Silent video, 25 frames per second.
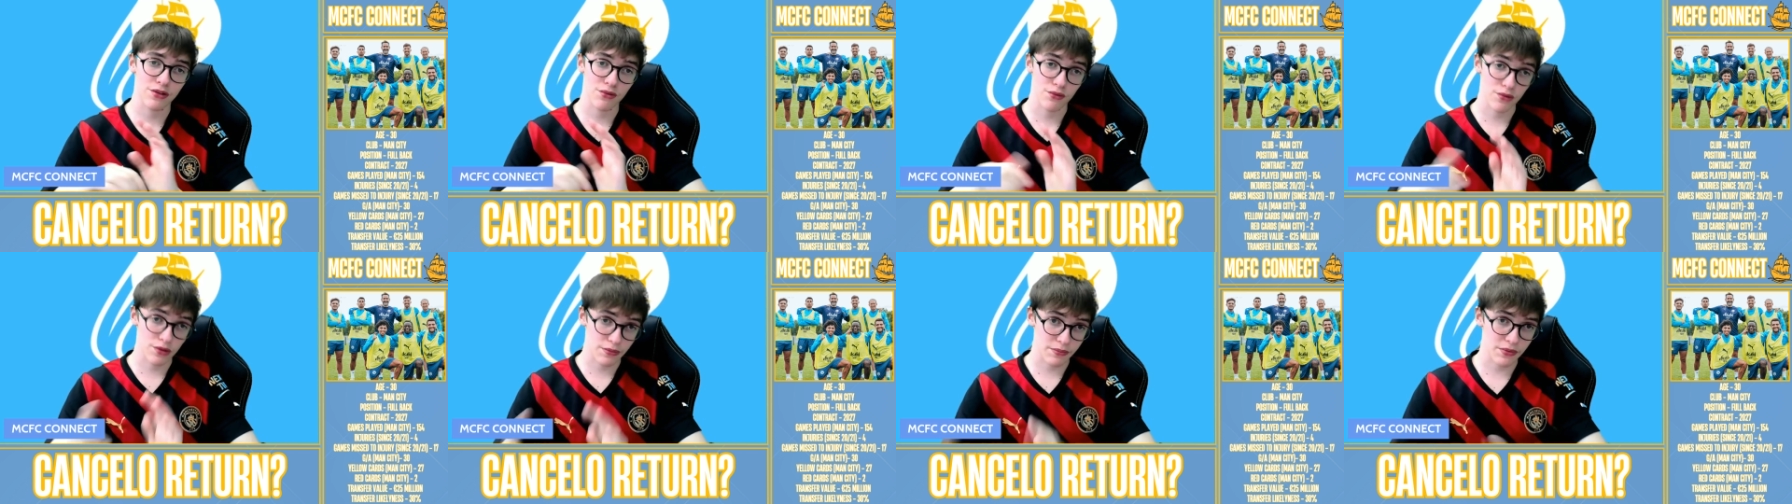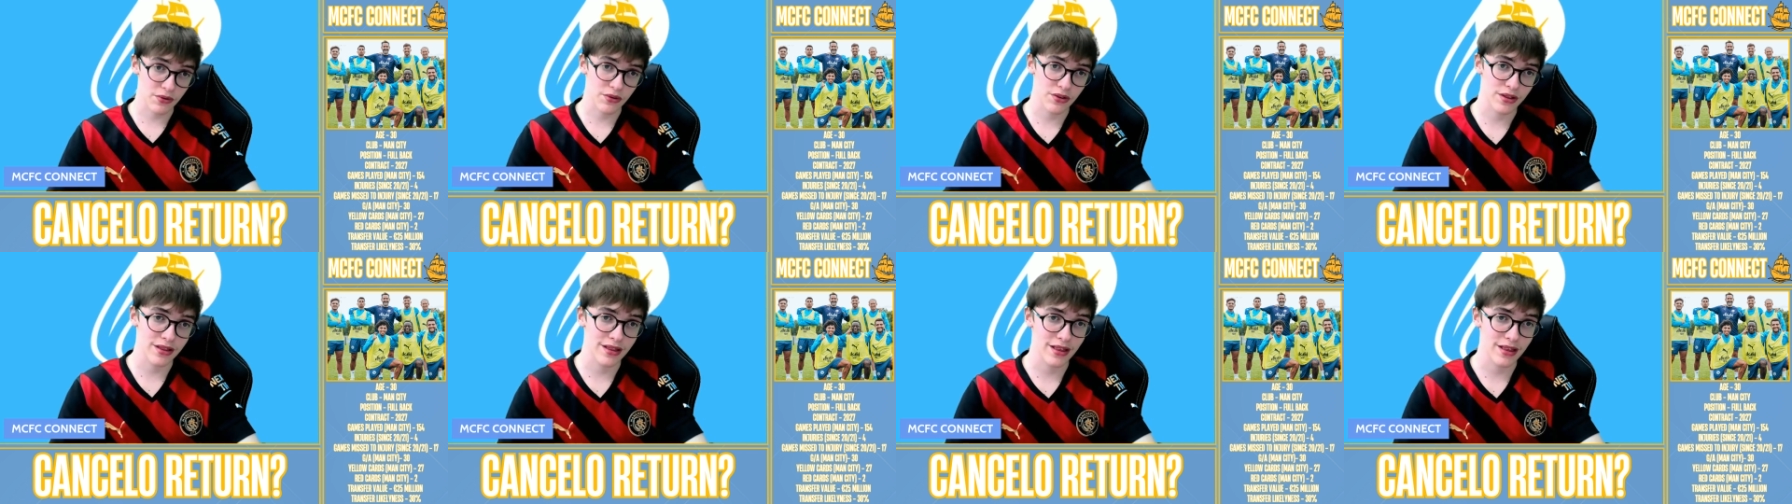all the
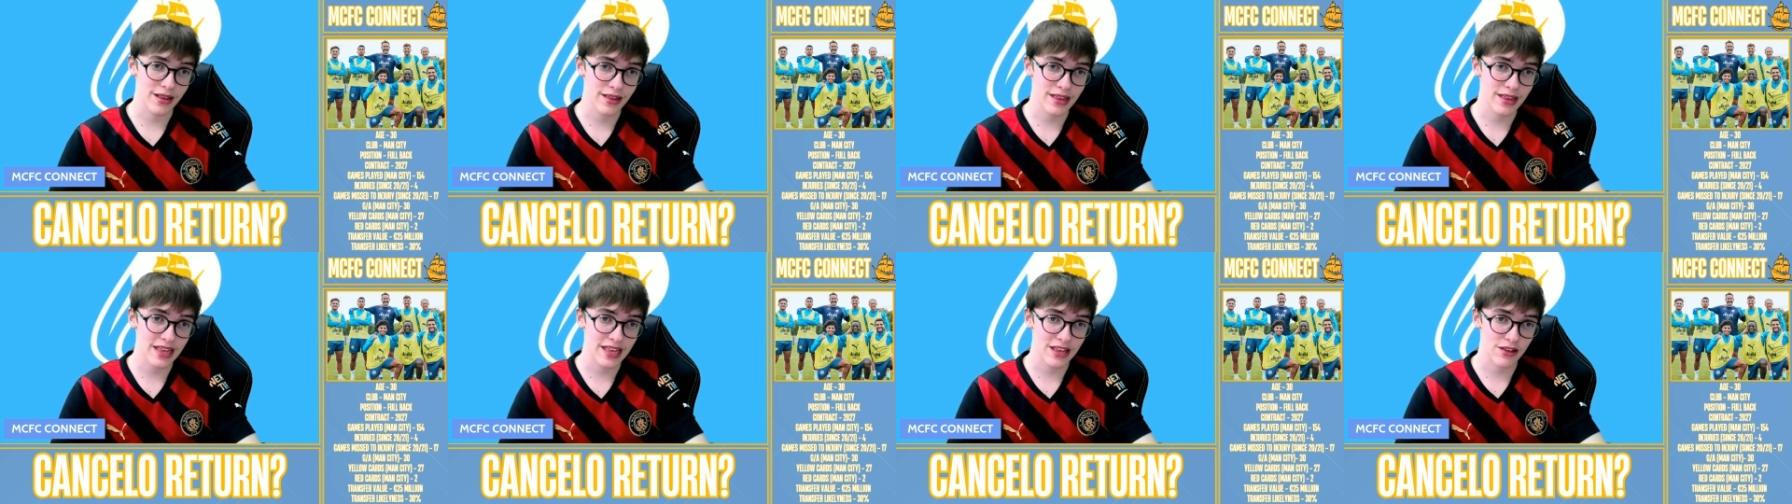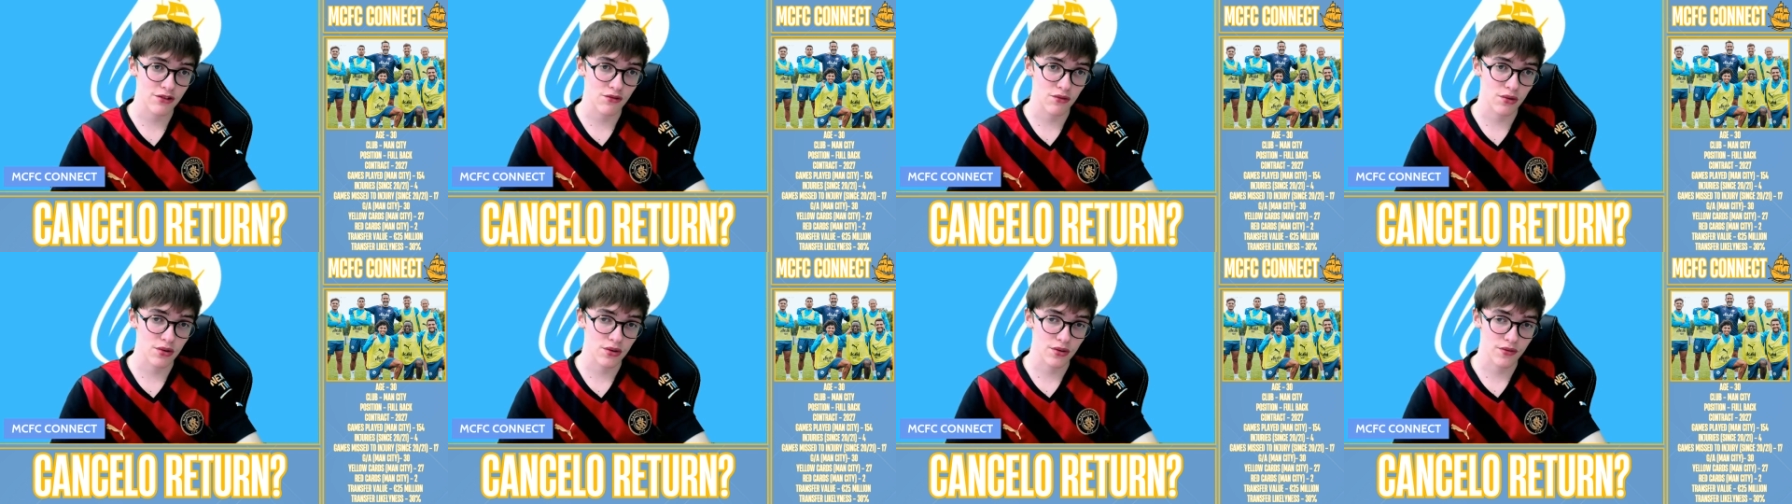boys in the City
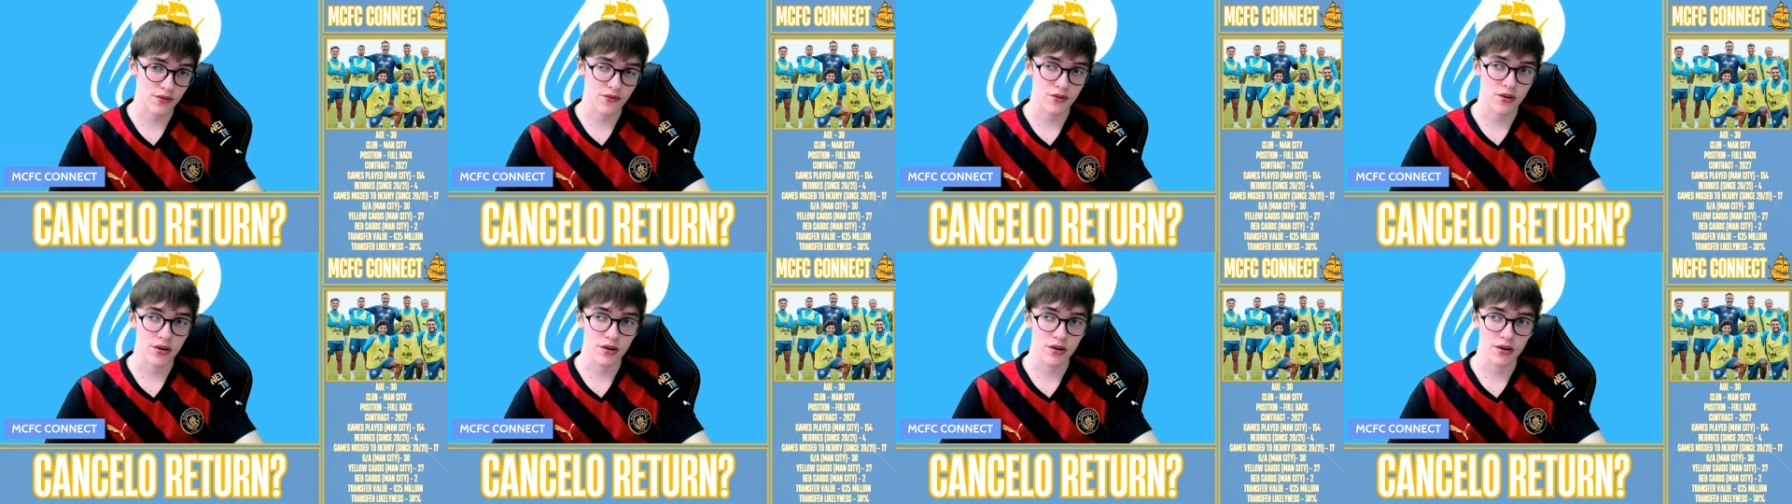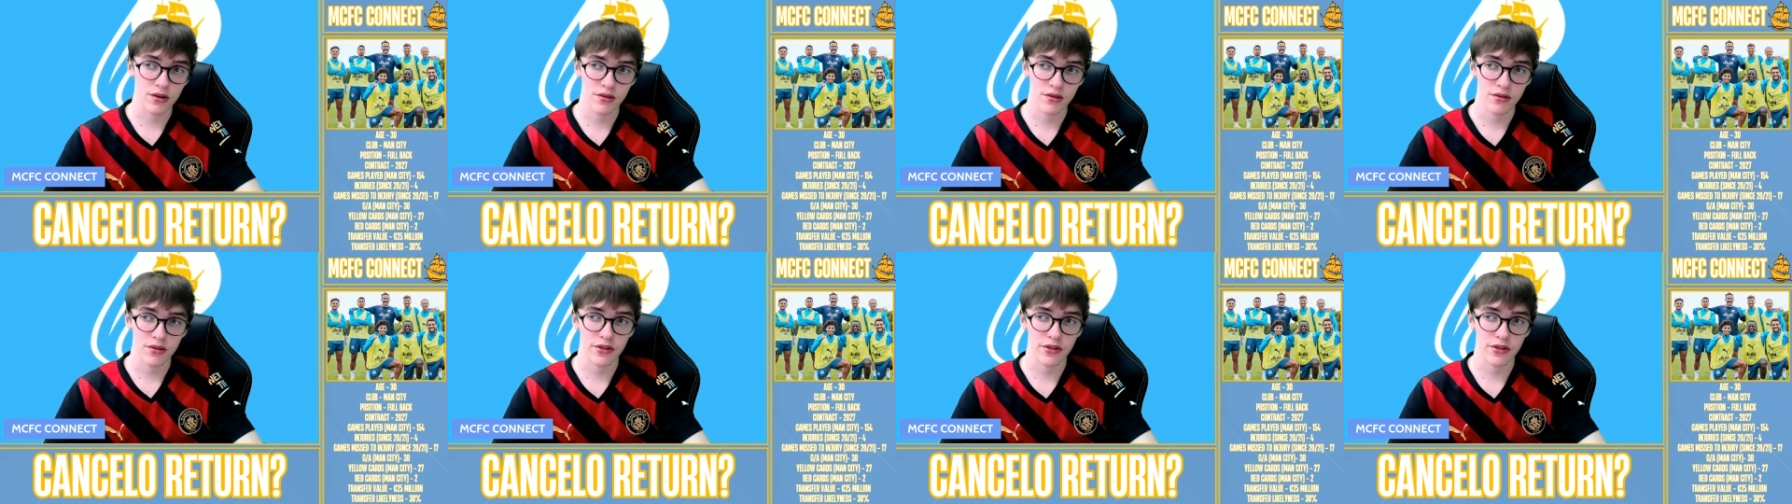squad have got